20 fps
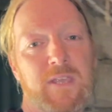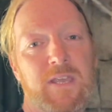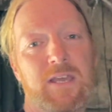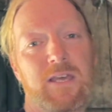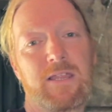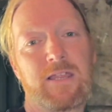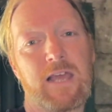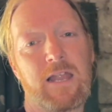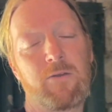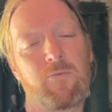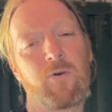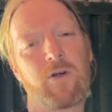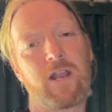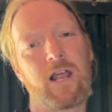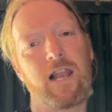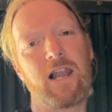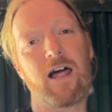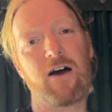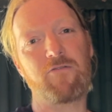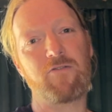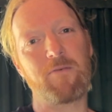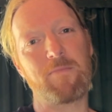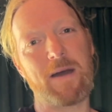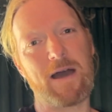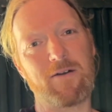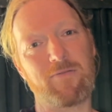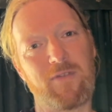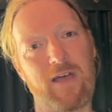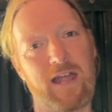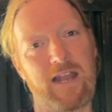Then what I love
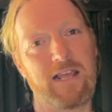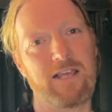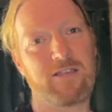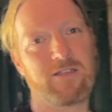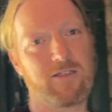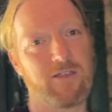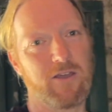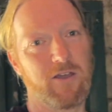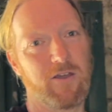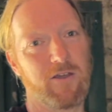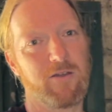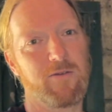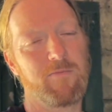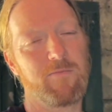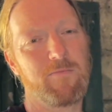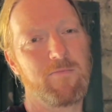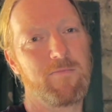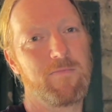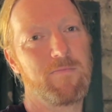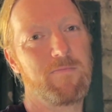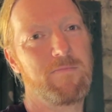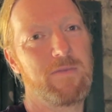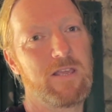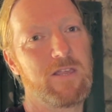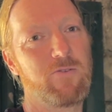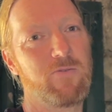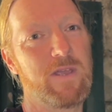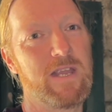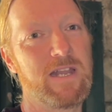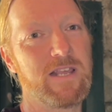about that is that
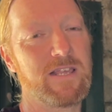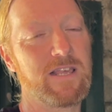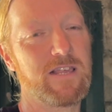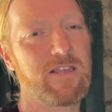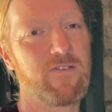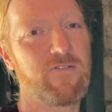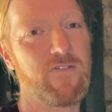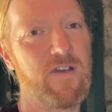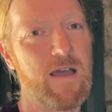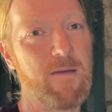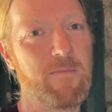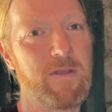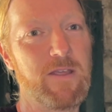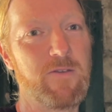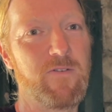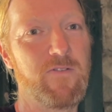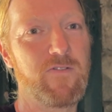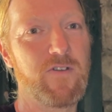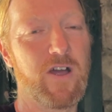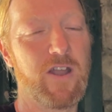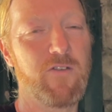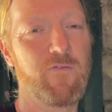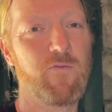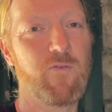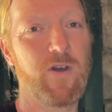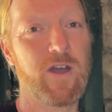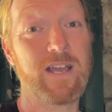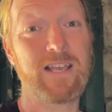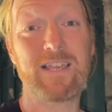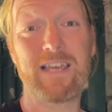between us as a family, we've kind of
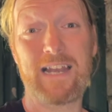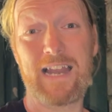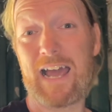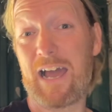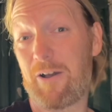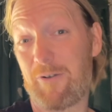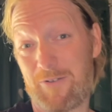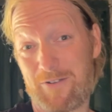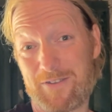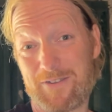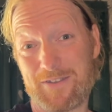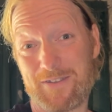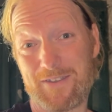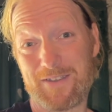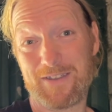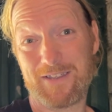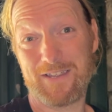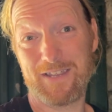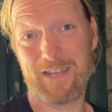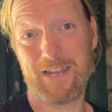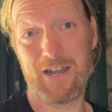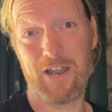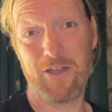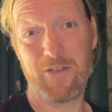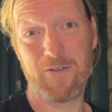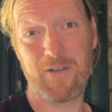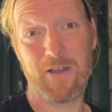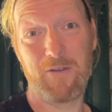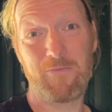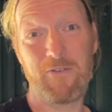worked it out. I know. You know,
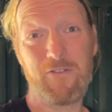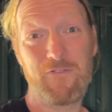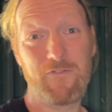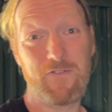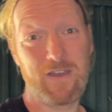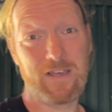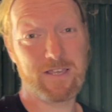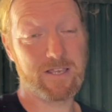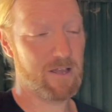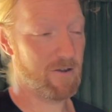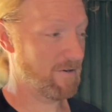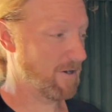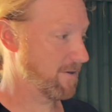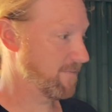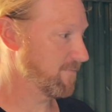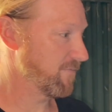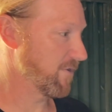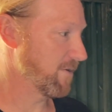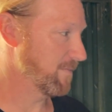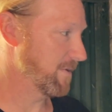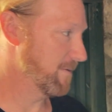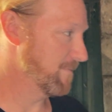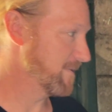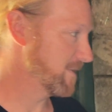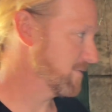and we fixed our own problems,